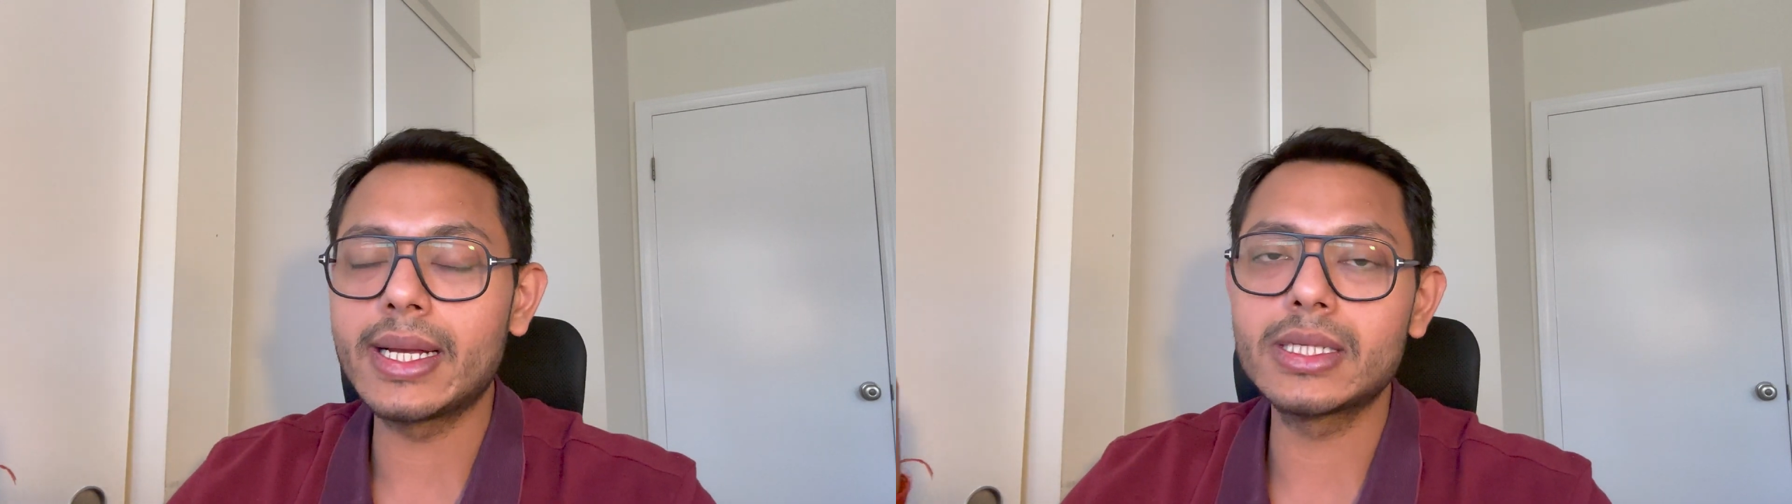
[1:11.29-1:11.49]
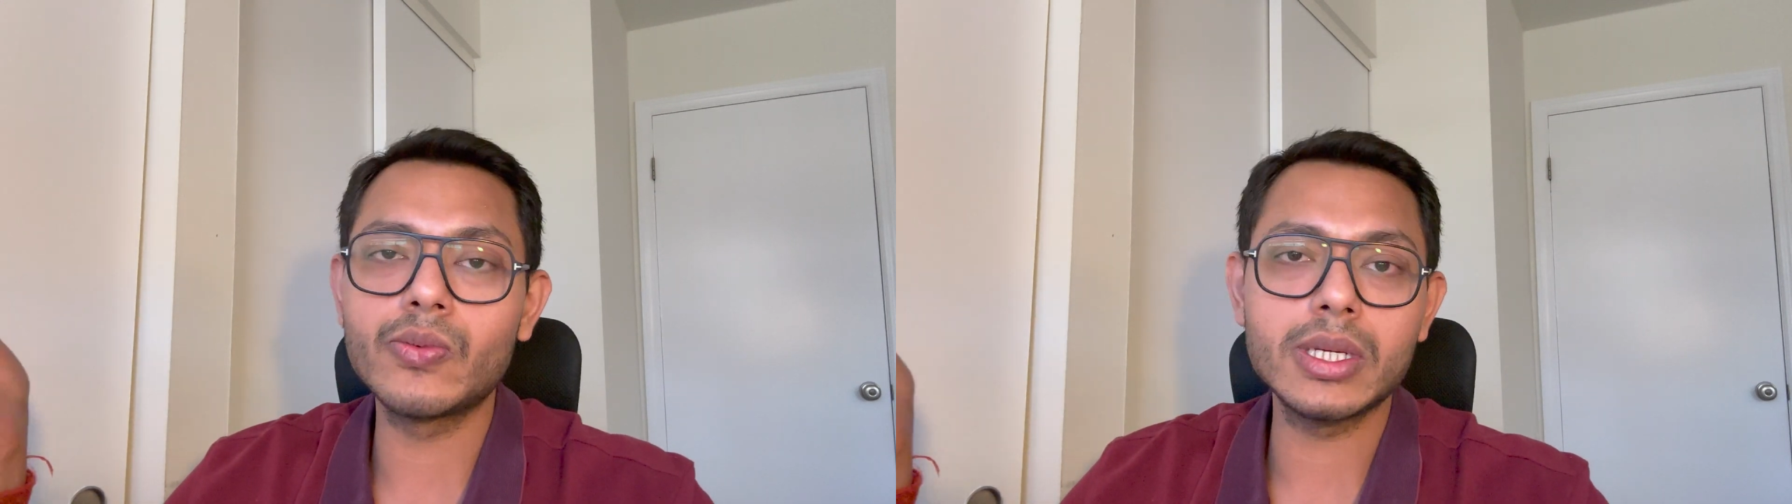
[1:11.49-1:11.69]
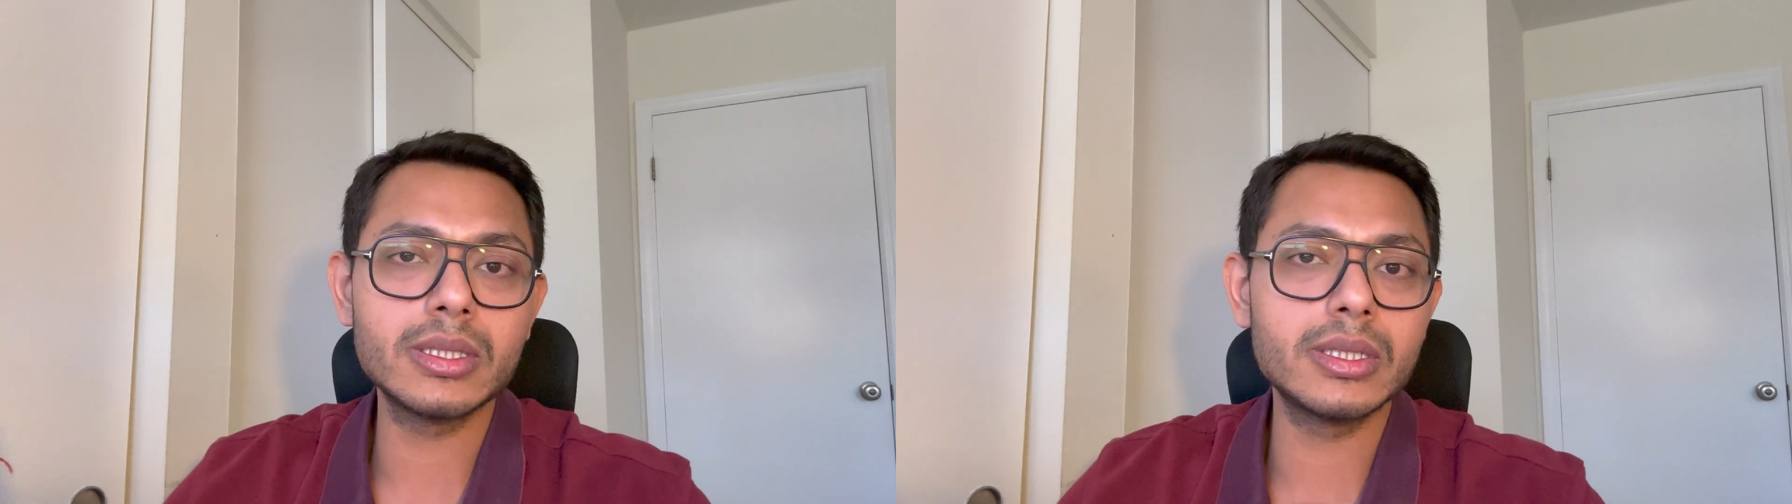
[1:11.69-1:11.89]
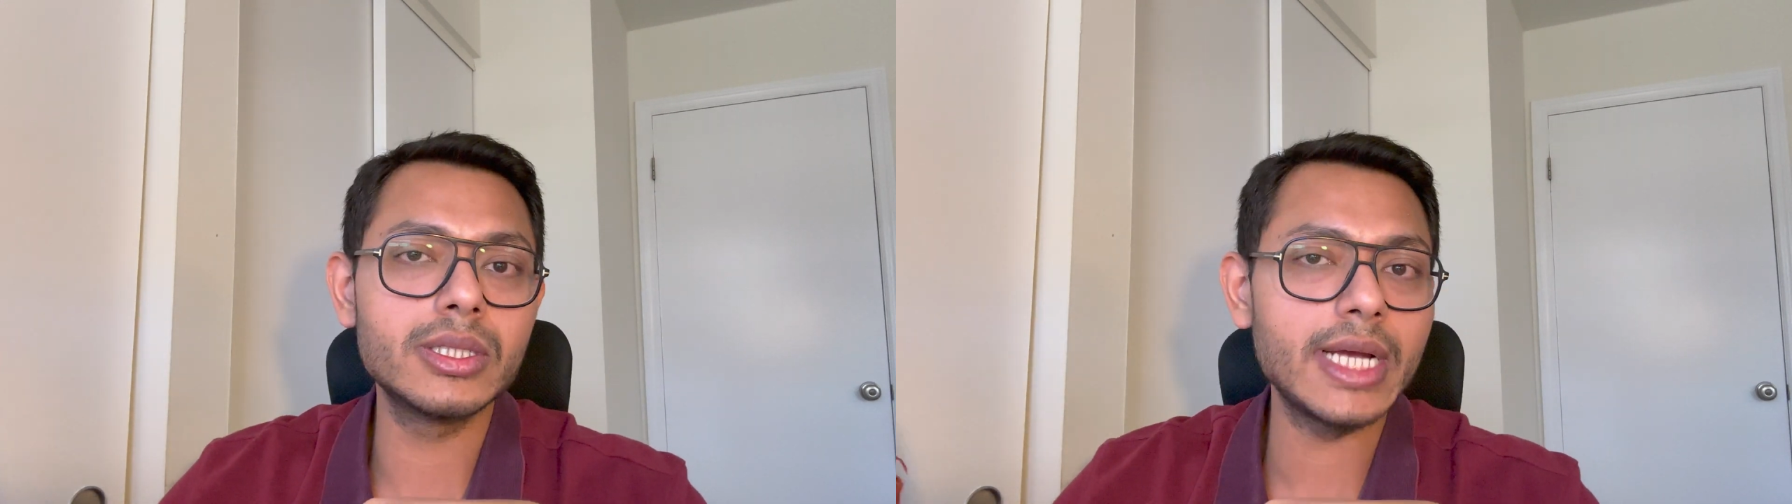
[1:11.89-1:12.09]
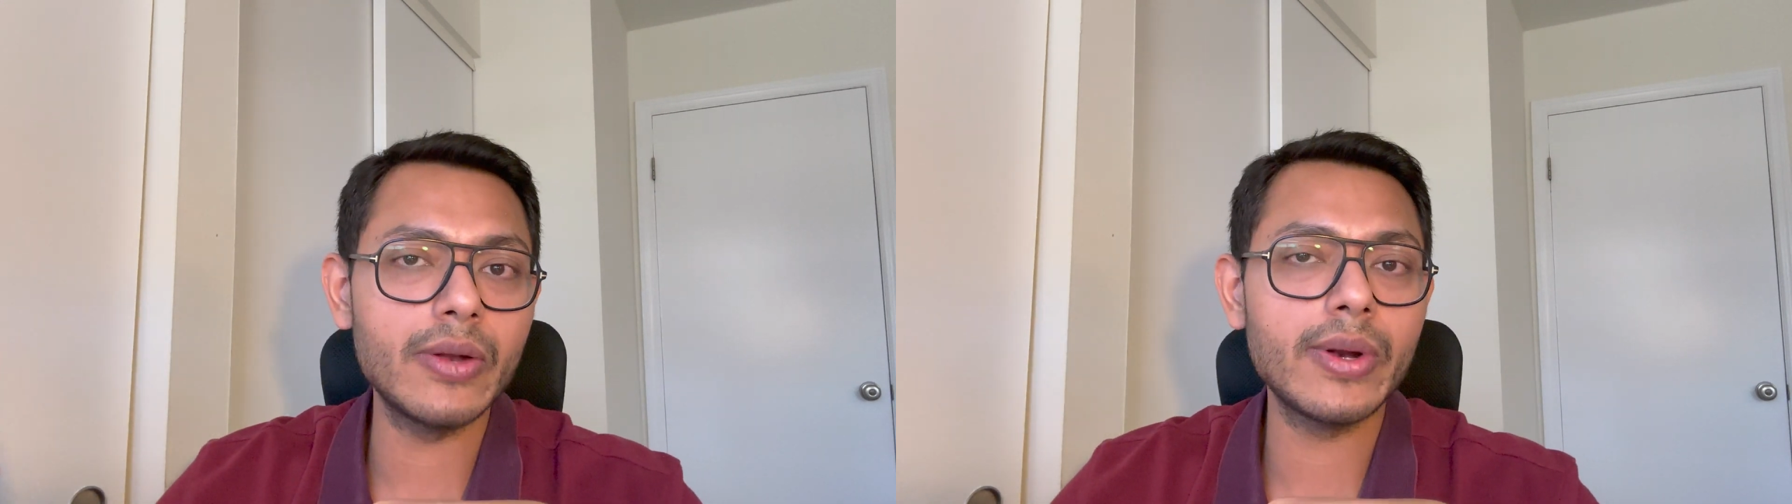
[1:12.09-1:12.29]
is 1st
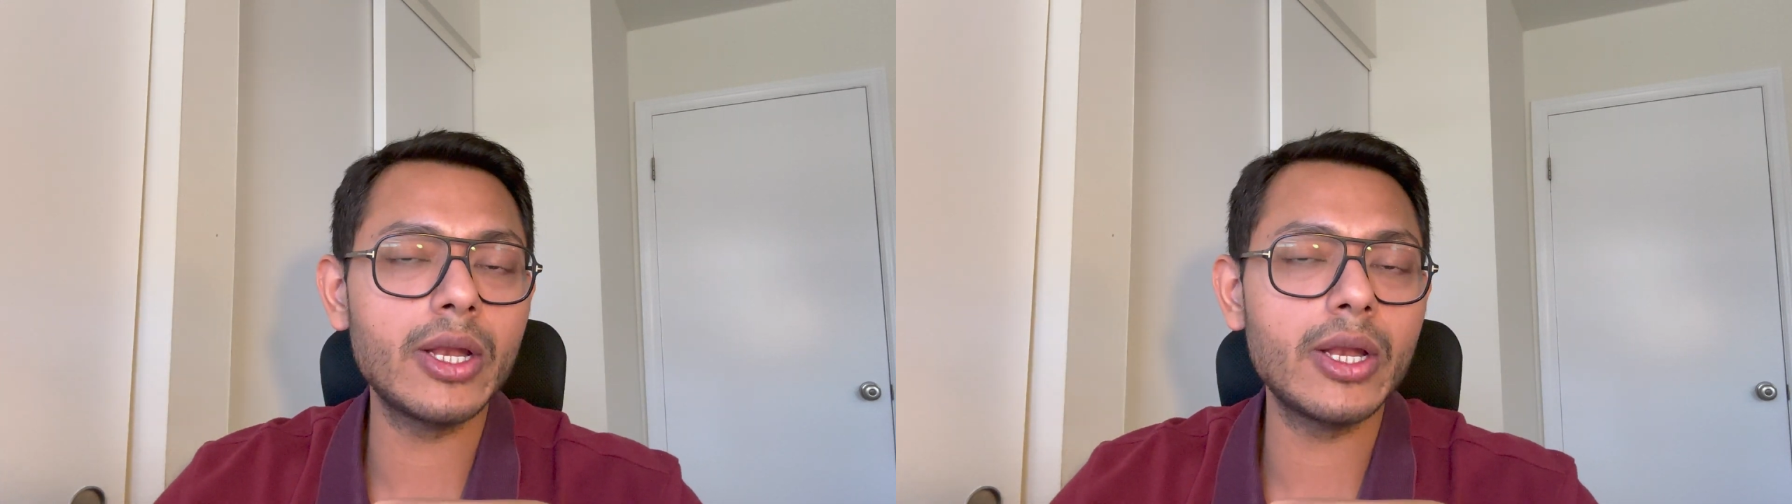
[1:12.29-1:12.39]
January